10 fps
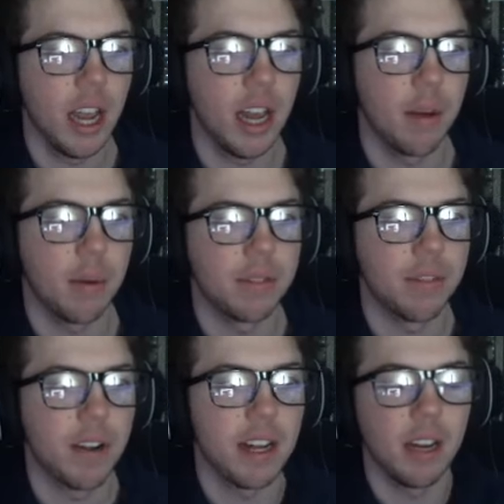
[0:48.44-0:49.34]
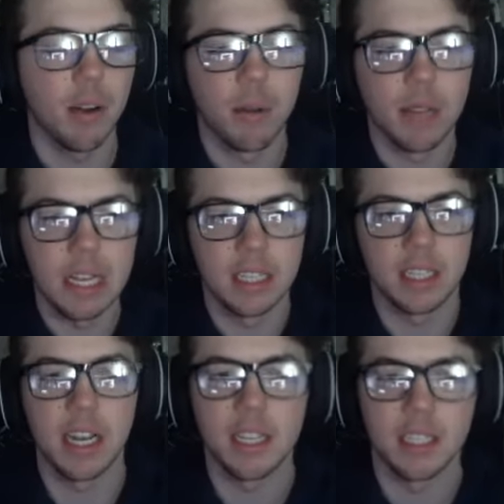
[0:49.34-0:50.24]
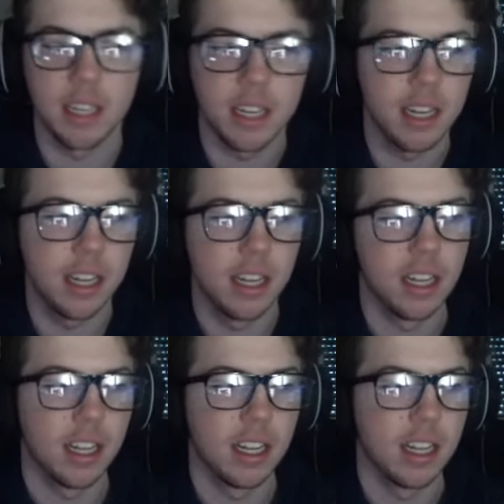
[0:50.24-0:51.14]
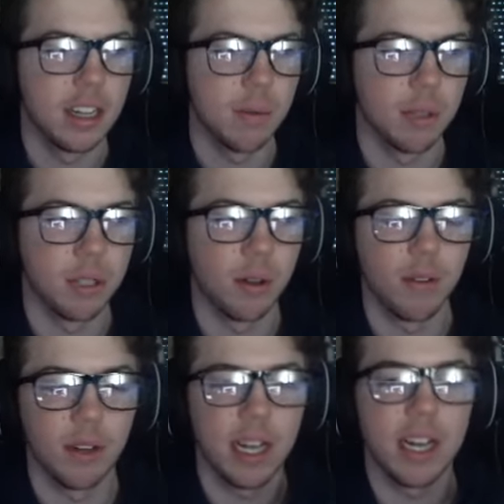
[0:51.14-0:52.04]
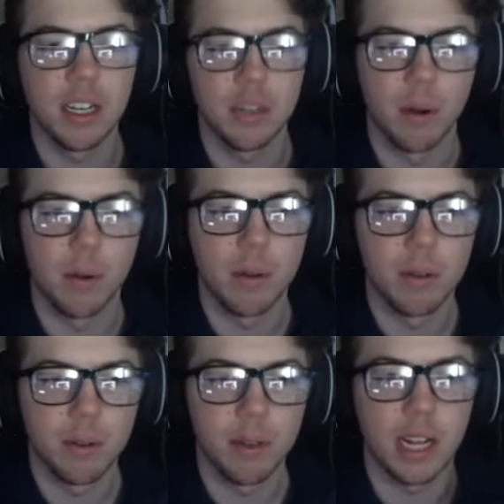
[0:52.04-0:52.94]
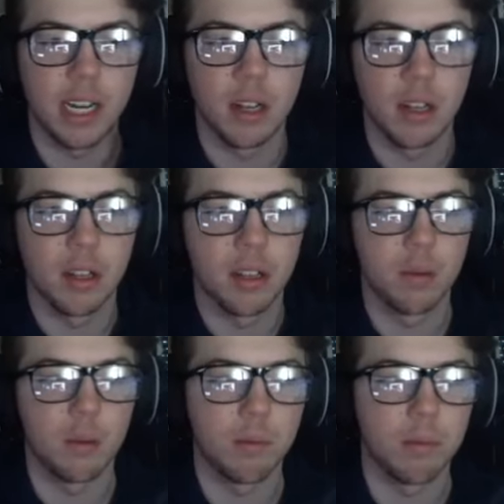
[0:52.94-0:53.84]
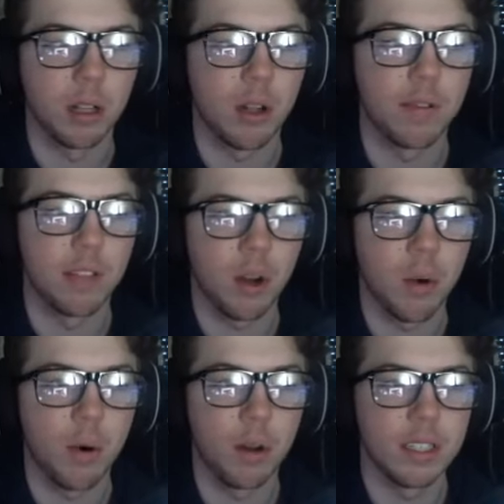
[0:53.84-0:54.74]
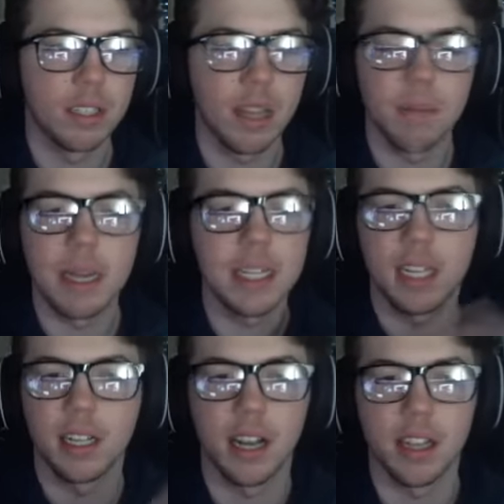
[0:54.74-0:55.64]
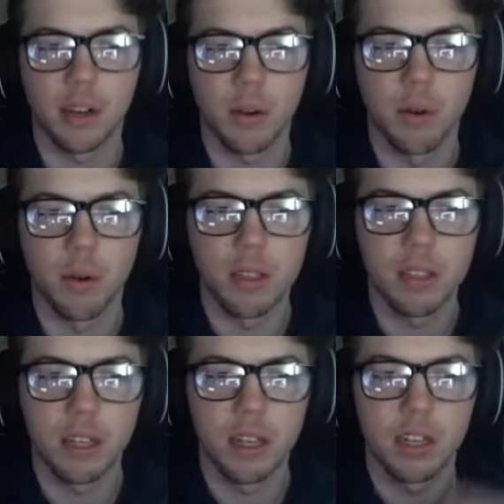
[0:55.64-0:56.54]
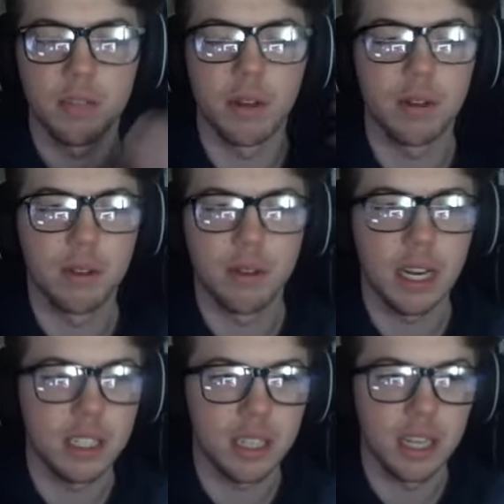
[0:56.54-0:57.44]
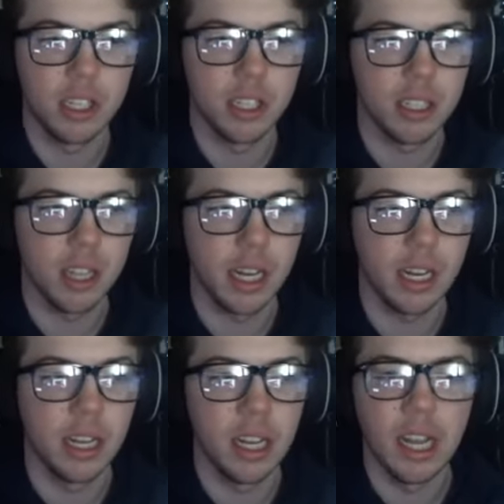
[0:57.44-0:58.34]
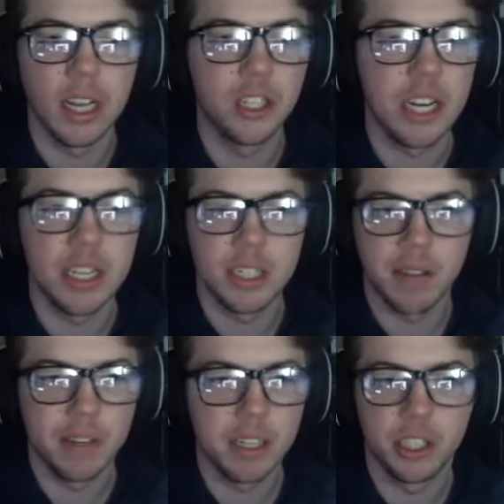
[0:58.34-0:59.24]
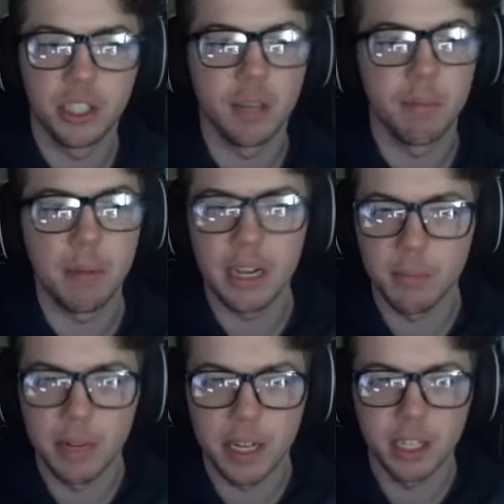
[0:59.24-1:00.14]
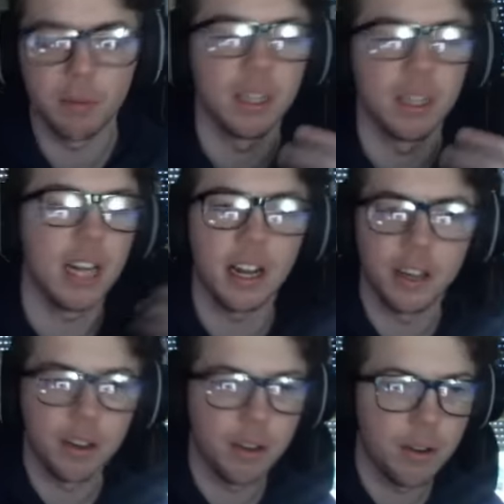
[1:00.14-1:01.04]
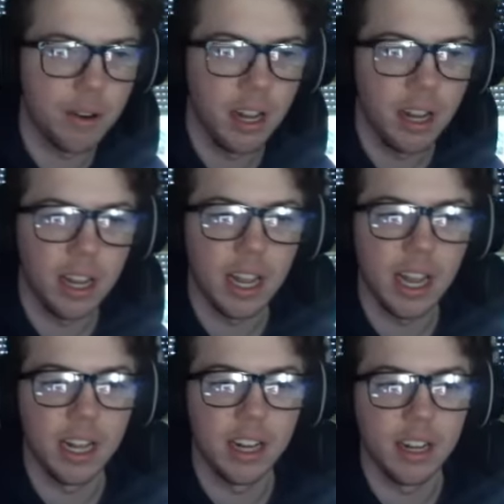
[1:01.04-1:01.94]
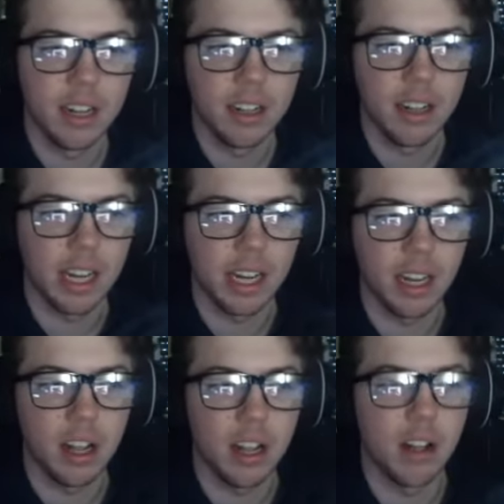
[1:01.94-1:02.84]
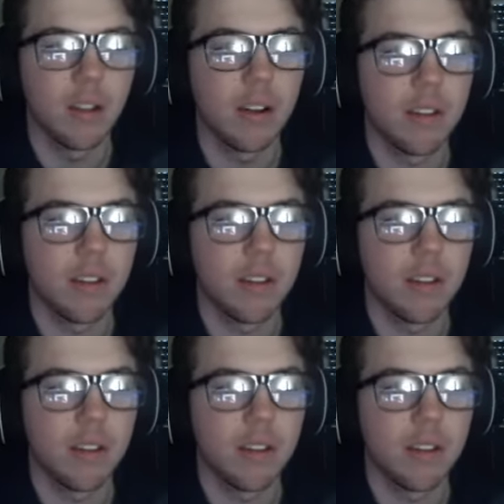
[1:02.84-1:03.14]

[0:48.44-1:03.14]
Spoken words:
and I was finding all these things that were sort of relating to what we were doing. Like, a lot of the chords, they're basically other chords, because when we were doing extensions, like a G7 is just a B diminished with an added note, and like a lot